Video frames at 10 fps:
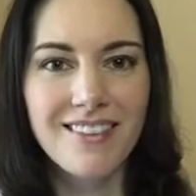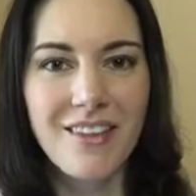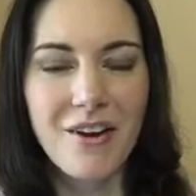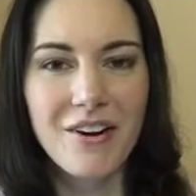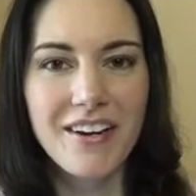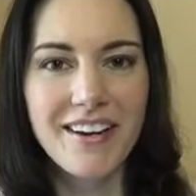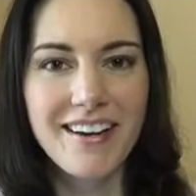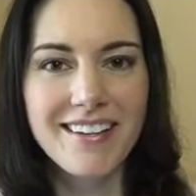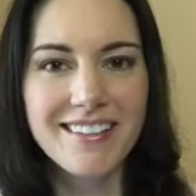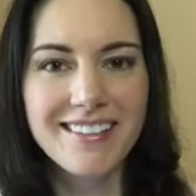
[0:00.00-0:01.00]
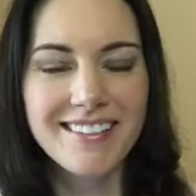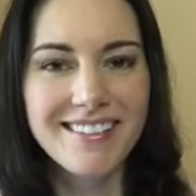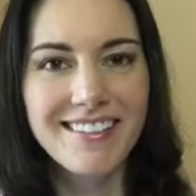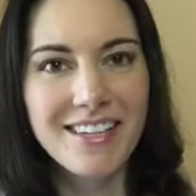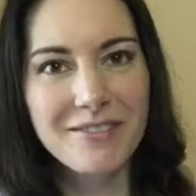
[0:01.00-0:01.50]
All right, guys.
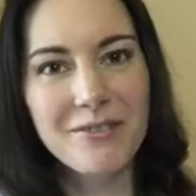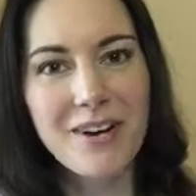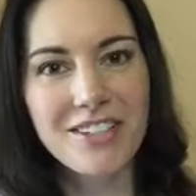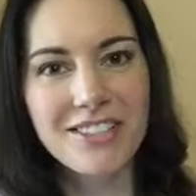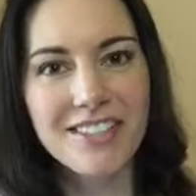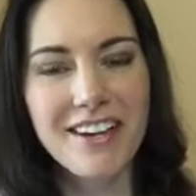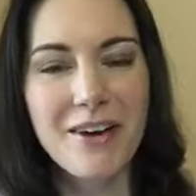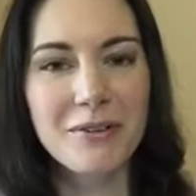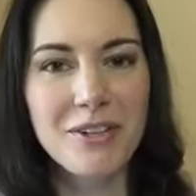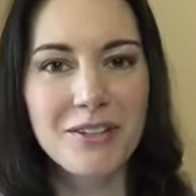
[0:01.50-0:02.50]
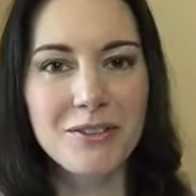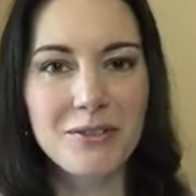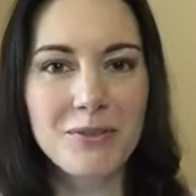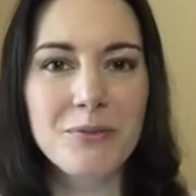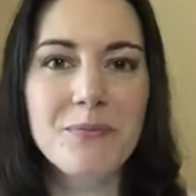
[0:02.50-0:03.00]
Thanks for watching. I will talk to you
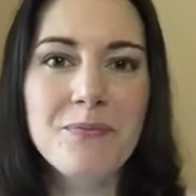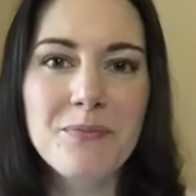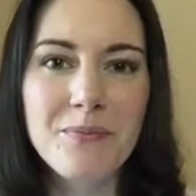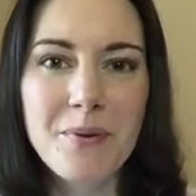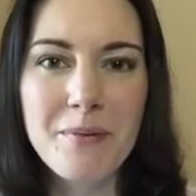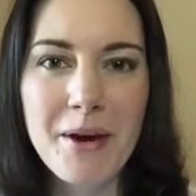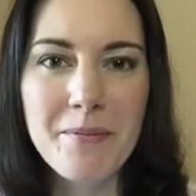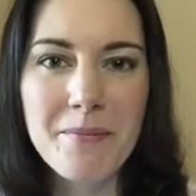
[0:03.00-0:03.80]
soon. Bye-bye.